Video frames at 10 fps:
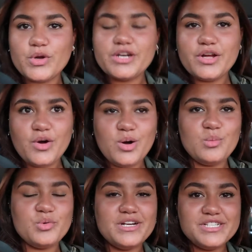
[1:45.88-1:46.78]
We're gonna go
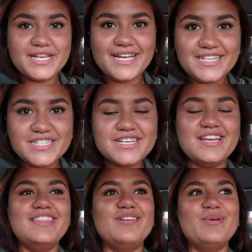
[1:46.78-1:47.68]
home, we're gonna change,
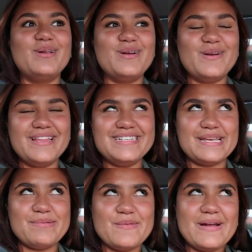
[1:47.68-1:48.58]
and then we're gonna go to the
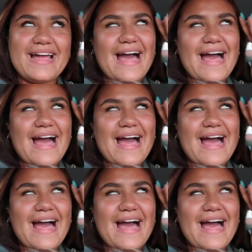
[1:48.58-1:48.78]
gym and work